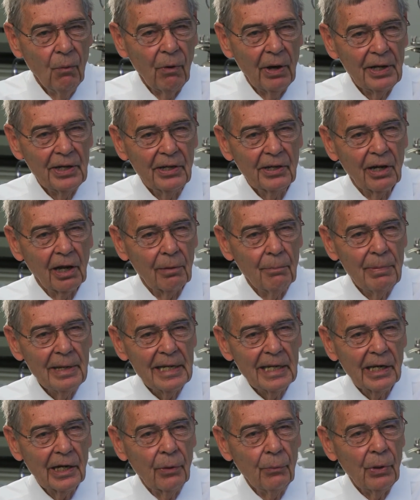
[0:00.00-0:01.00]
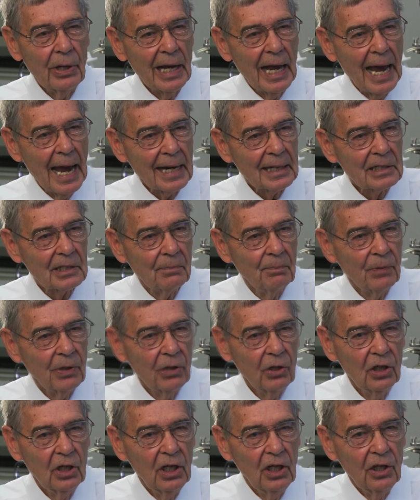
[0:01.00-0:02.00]
it'll immediately react
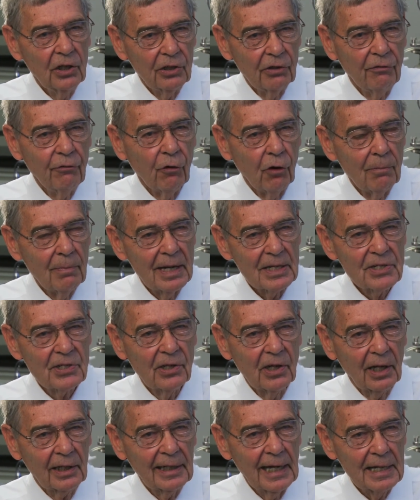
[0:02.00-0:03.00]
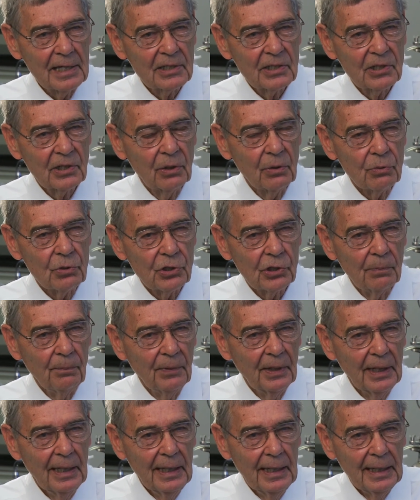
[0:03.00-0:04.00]
to form that silicate
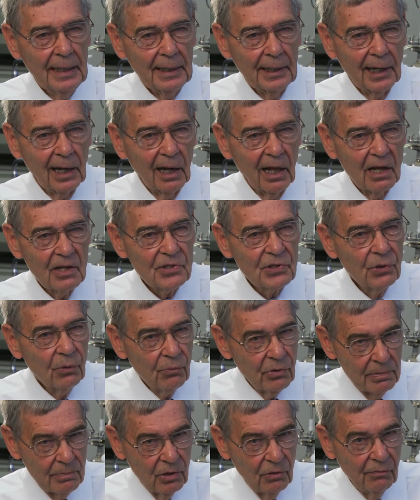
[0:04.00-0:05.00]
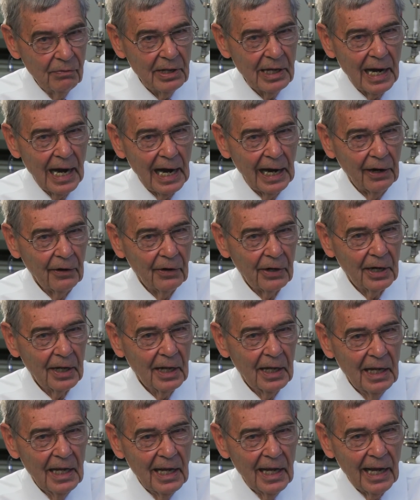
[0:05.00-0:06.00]
solution. It'll also remove the iron,
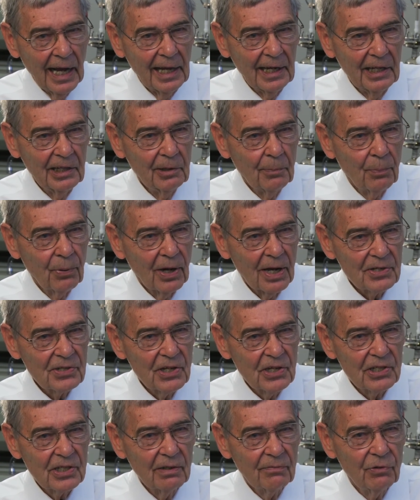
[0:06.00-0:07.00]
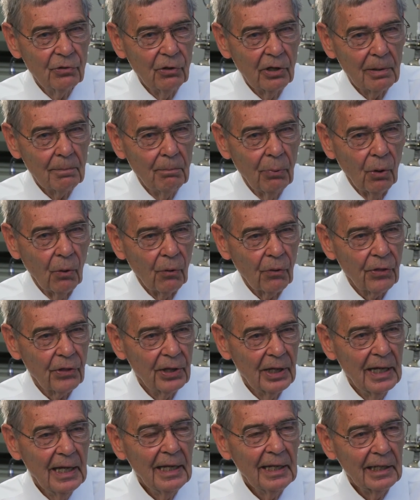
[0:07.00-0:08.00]
and in the process of doing
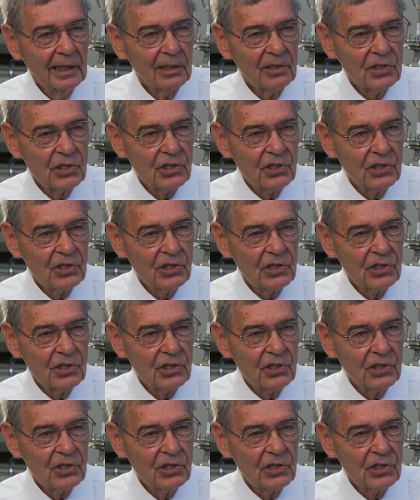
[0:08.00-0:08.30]
both, it'll